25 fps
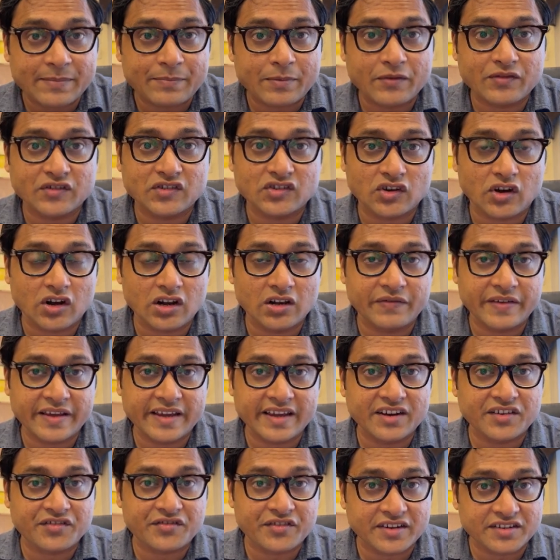of solving
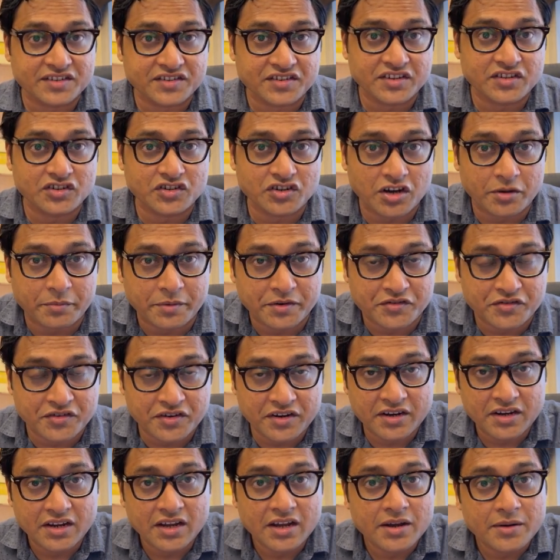interesting
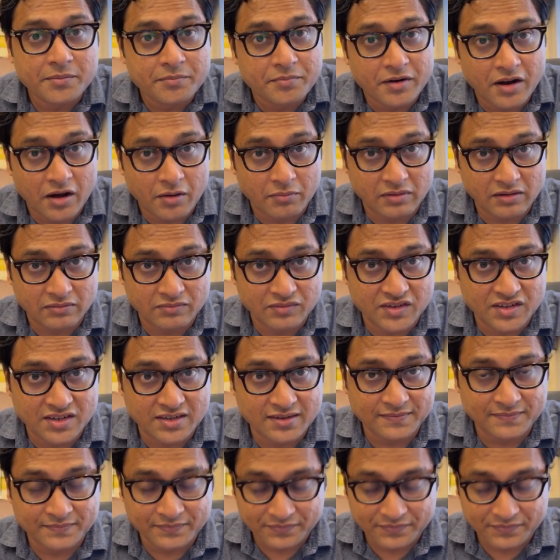geometry problems.